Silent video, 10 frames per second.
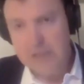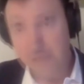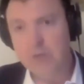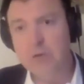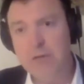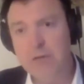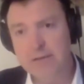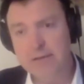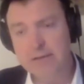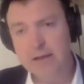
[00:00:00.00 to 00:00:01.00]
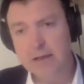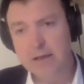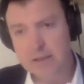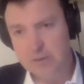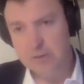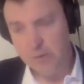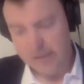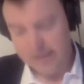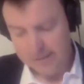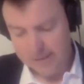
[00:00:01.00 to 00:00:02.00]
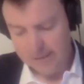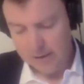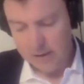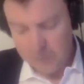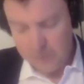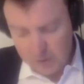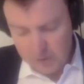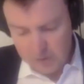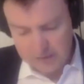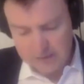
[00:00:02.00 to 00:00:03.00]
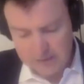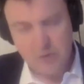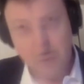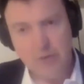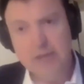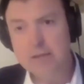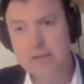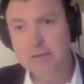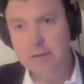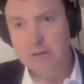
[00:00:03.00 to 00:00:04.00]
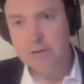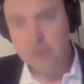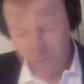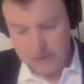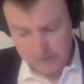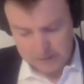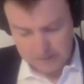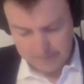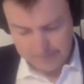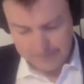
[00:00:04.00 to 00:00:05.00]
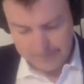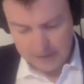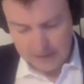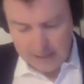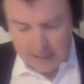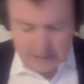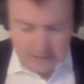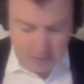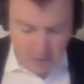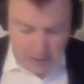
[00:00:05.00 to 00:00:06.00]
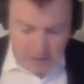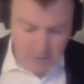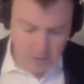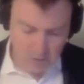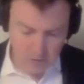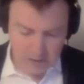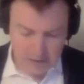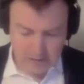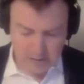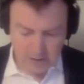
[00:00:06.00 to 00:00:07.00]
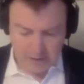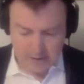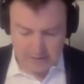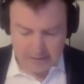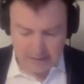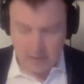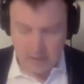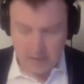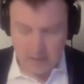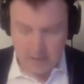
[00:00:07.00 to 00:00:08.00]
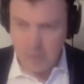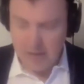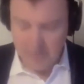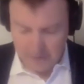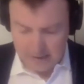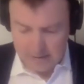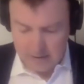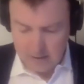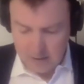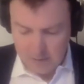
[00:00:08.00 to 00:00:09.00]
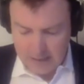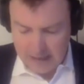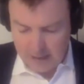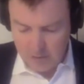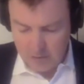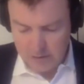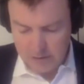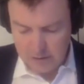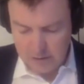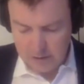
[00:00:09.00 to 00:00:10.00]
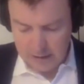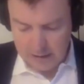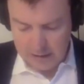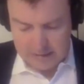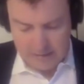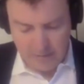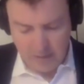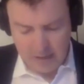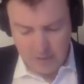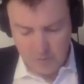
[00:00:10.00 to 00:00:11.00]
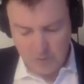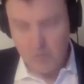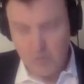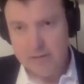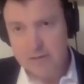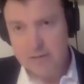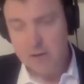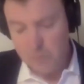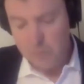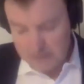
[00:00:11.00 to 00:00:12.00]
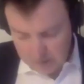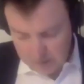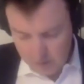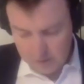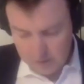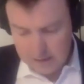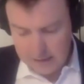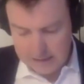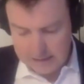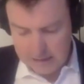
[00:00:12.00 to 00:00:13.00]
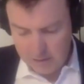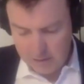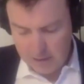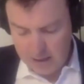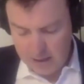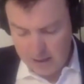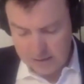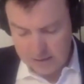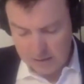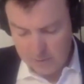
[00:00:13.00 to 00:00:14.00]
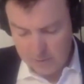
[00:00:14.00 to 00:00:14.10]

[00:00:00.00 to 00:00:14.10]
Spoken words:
We don't do myths and stories. If you don't do myths and stories, you'll lose. As the great union organizer Joe Hill said, a pamphlet, no matter how good, is never read more than once, but a song is learned by heart and repeated